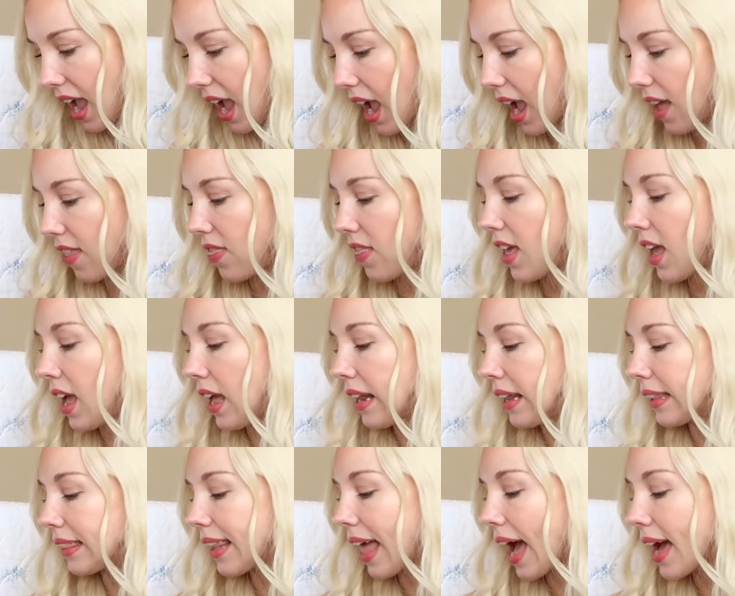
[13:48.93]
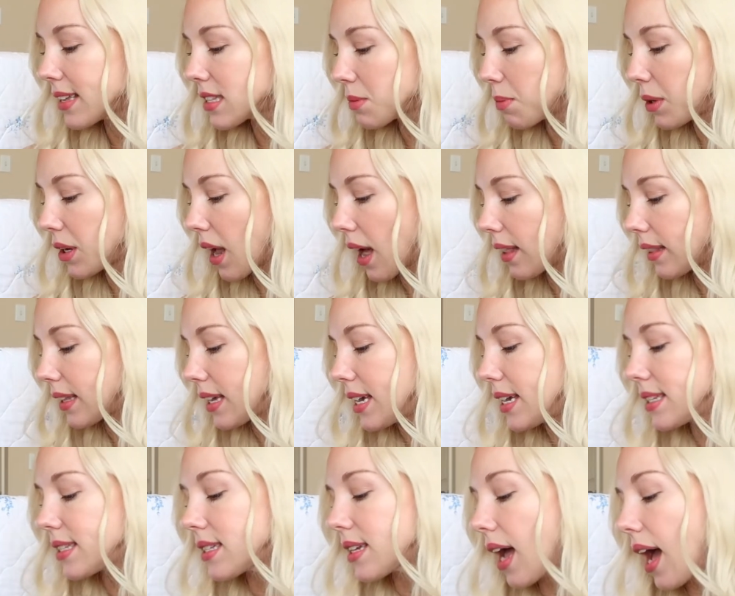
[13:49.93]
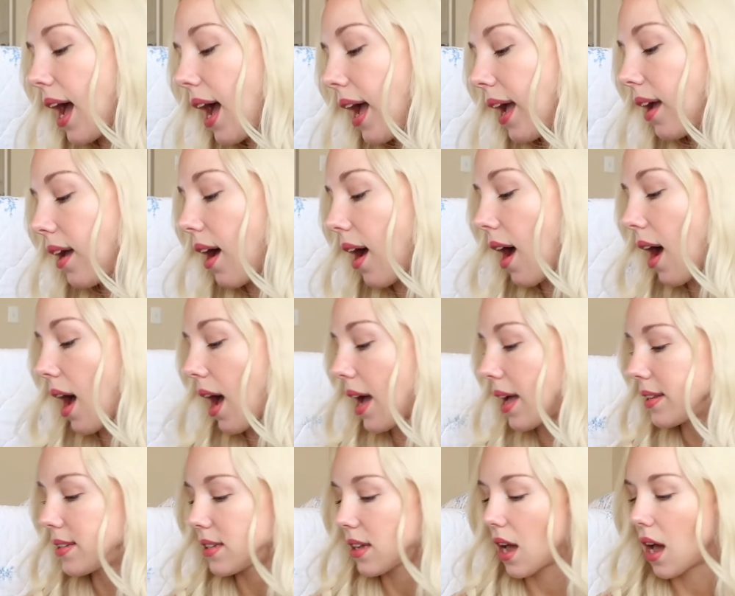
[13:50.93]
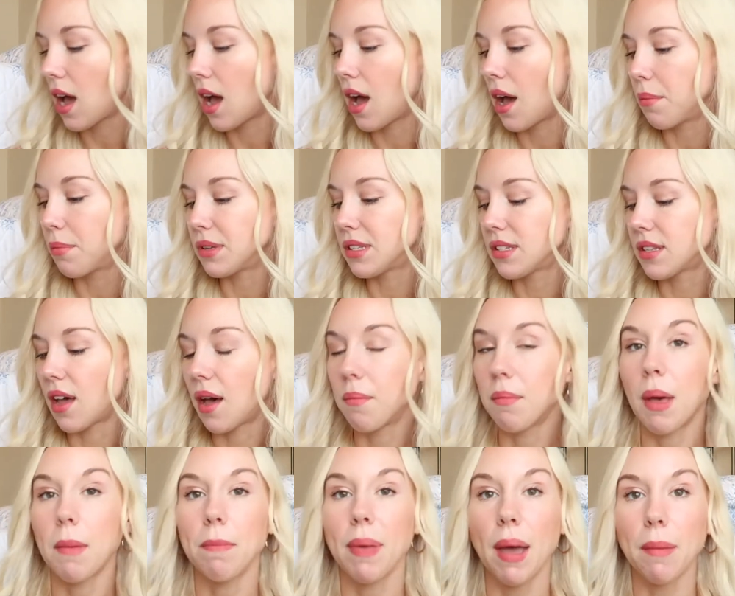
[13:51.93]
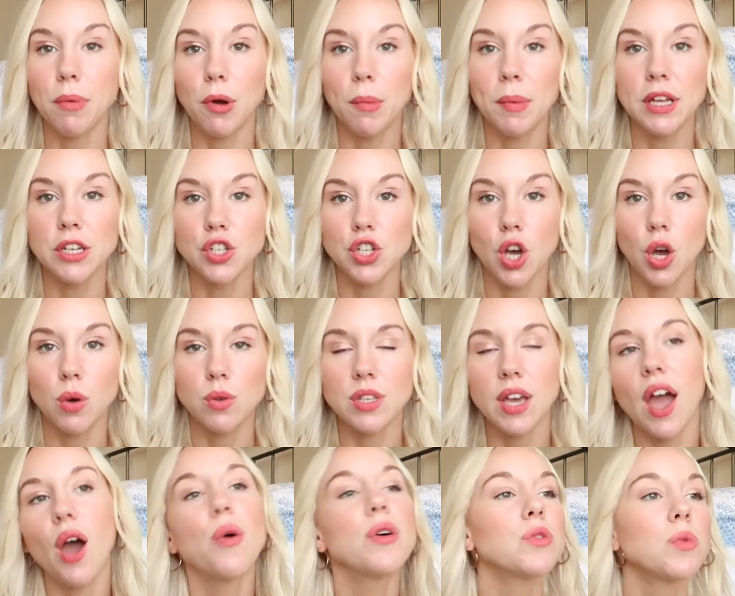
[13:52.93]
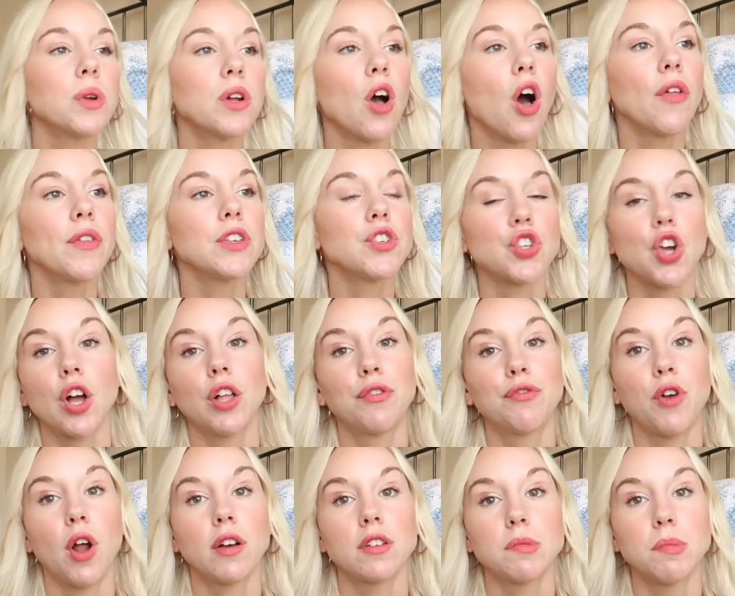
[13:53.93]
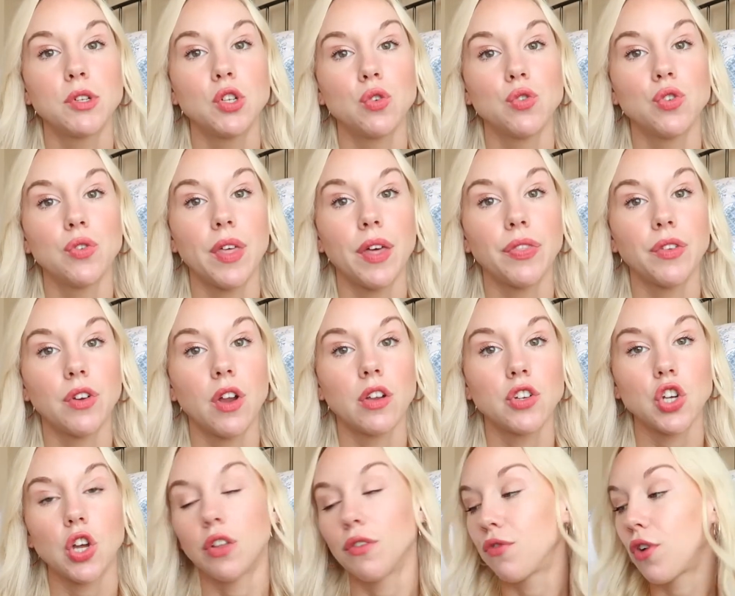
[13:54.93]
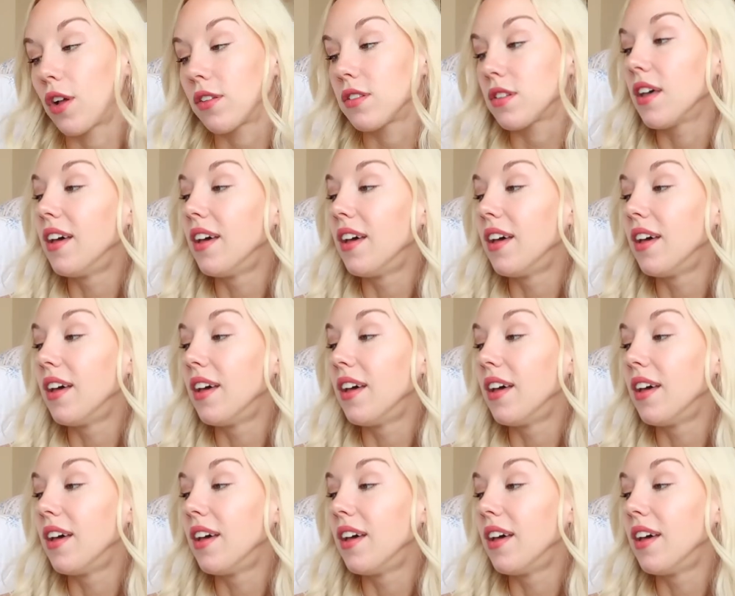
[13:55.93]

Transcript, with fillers: And then last but not least, I got um, some peppermint toads. I always wanna call these chocolate frogs, but don't do that. They're not chocolate frogs.